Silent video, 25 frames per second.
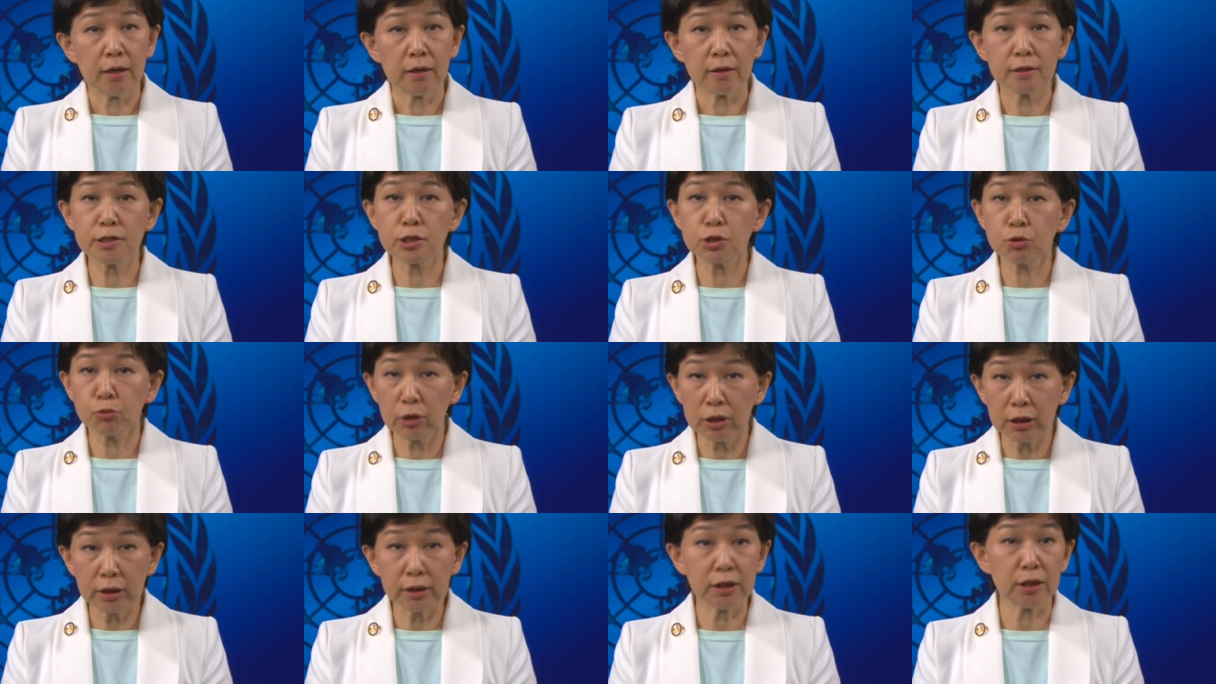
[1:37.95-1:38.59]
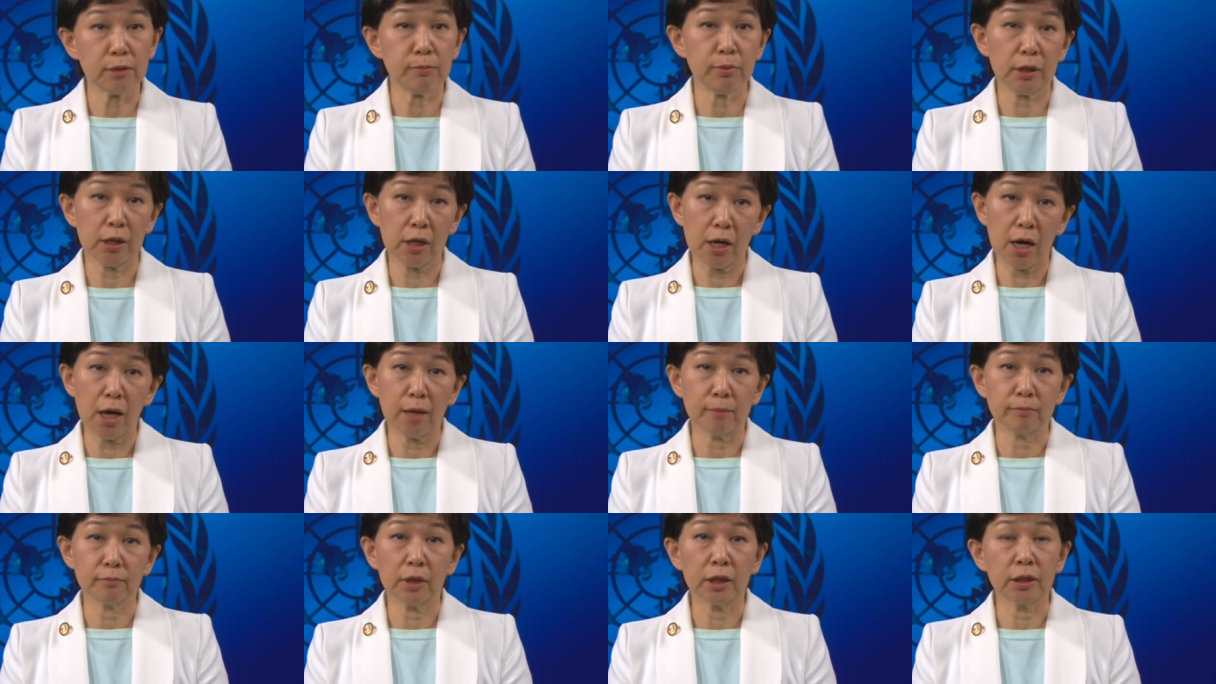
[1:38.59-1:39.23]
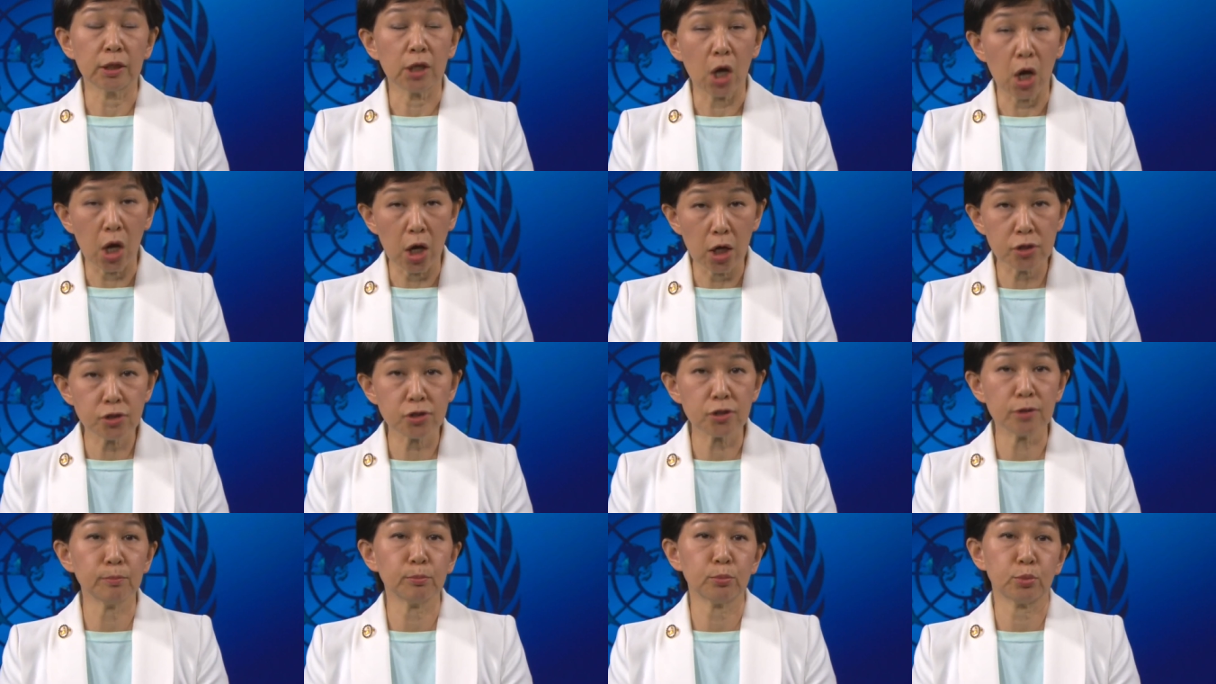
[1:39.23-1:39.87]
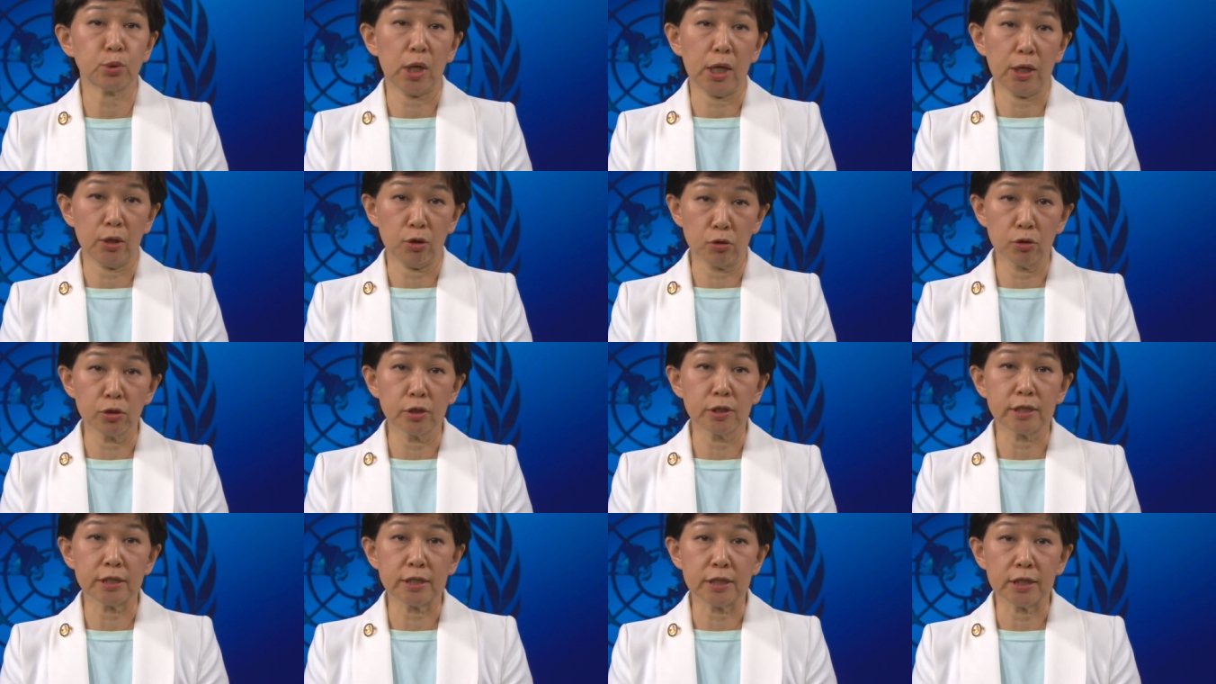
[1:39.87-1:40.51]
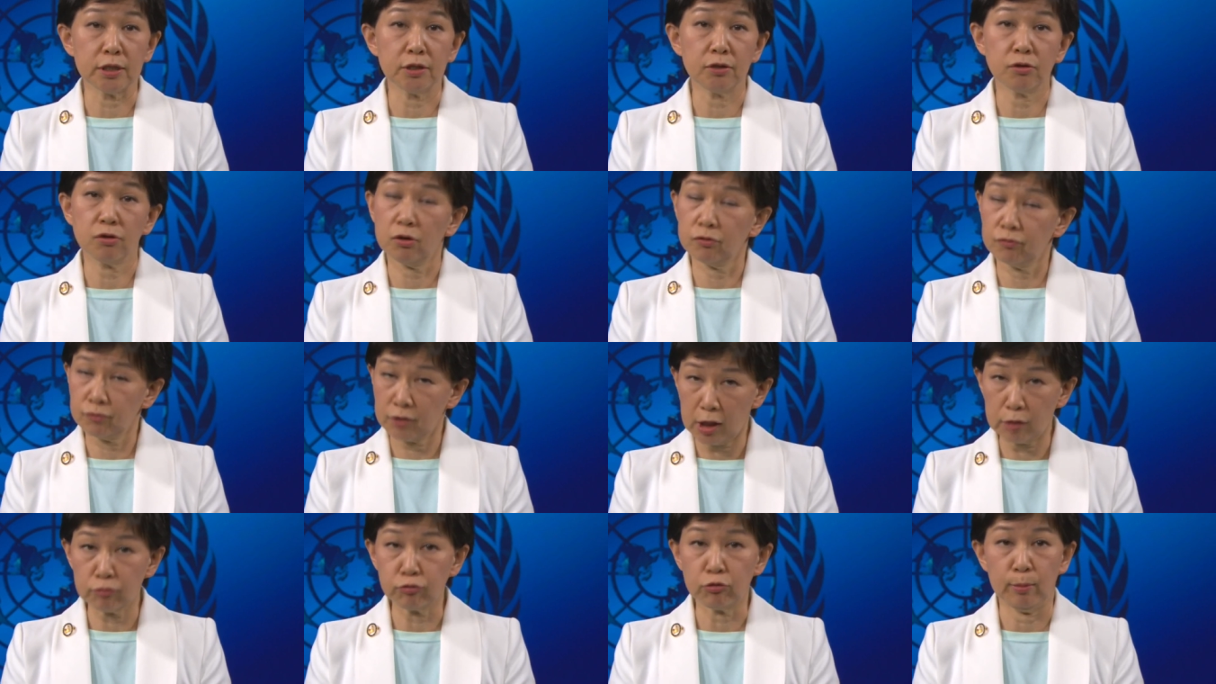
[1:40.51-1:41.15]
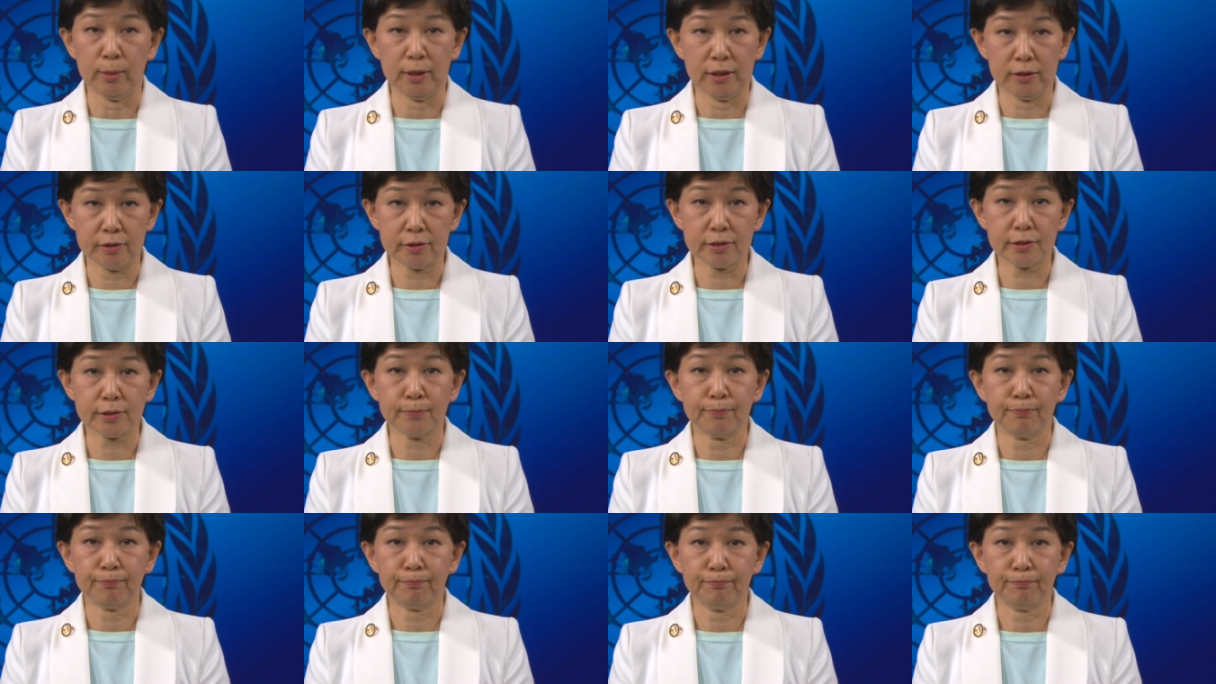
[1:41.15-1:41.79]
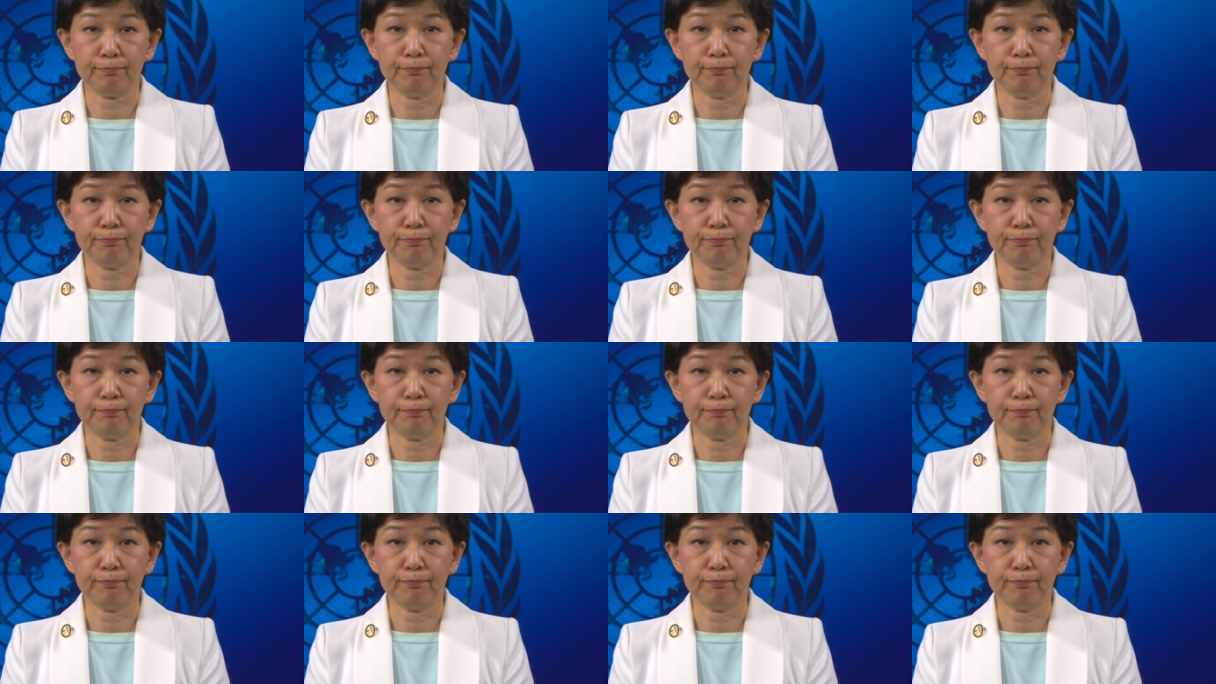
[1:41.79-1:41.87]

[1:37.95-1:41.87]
has quickly become an urgent priority of governments.